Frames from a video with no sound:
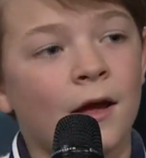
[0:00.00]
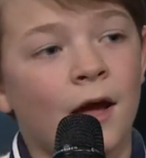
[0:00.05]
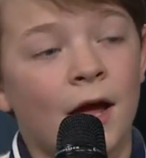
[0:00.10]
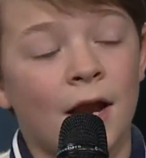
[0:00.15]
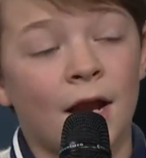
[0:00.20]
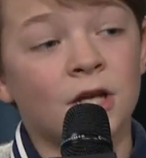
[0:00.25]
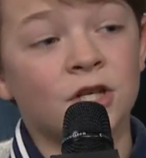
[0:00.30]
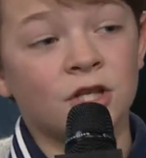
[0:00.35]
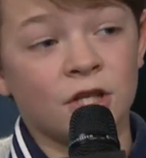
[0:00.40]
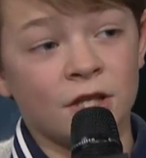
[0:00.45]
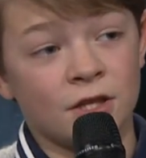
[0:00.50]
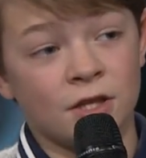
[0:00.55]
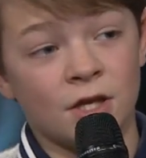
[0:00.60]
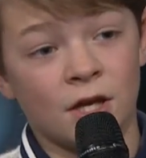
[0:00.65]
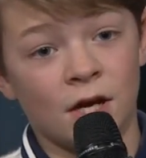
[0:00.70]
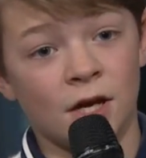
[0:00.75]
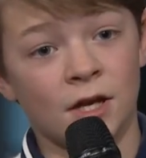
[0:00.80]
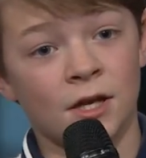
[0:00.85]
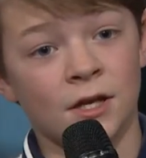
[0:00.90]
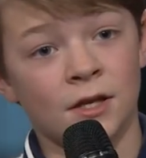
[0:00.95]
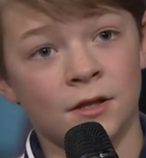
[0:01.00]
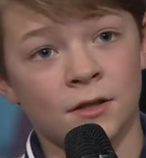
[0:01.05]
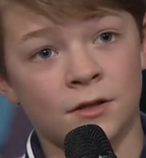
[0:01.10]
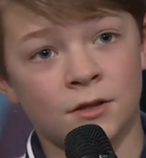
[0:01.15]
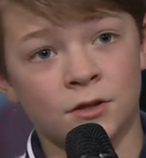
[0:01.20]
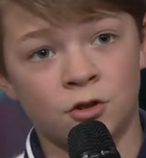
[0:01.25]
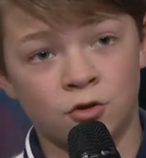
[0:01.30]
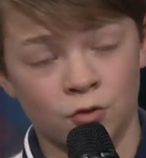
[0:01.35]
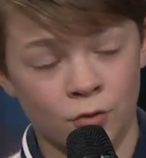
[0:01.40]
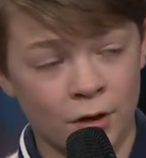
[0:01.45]
And actually, the
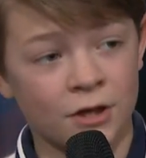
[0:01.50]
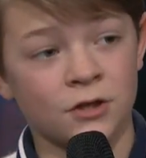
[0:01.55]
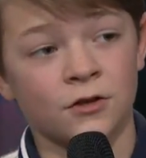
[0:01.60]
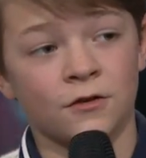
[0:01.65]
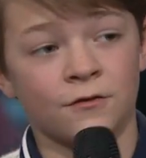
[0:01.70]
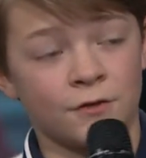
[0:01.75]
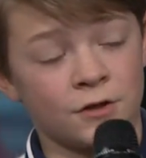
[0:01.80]
director of